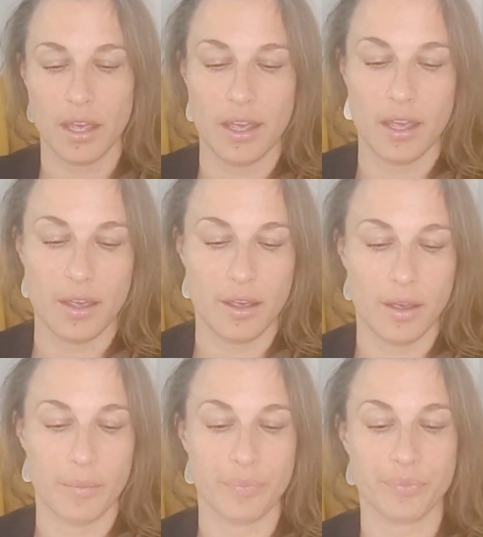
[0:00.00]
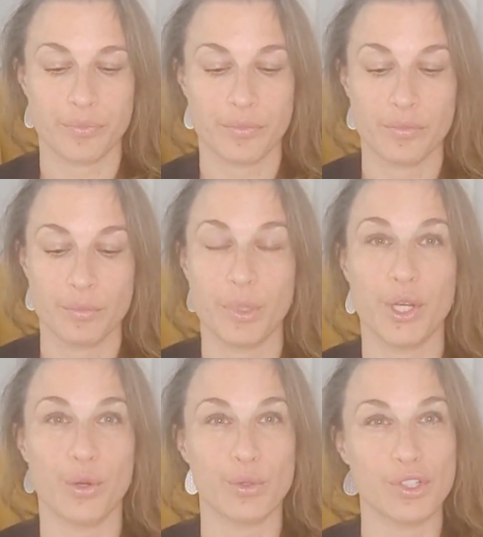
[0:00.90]
Um,
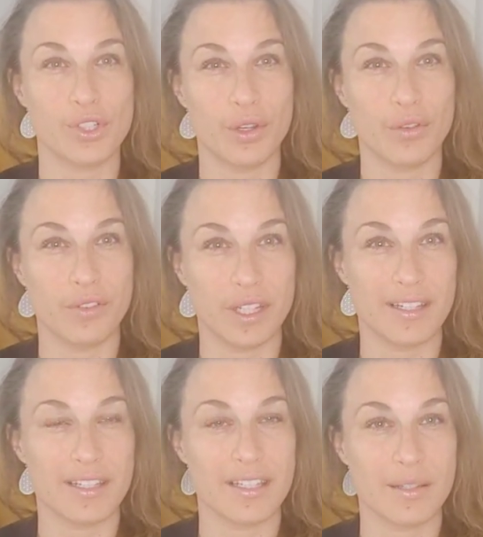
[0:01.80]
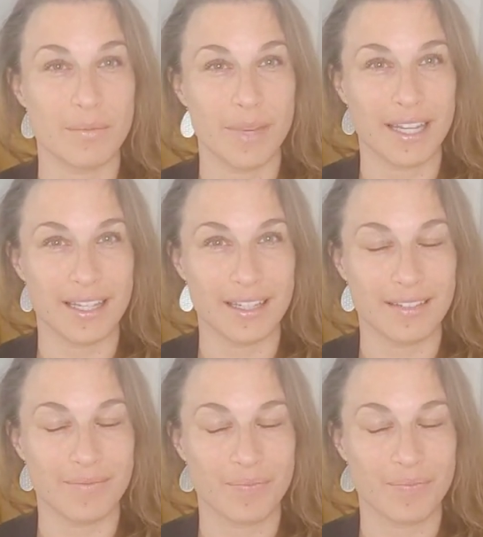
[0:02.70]
but also Venus is money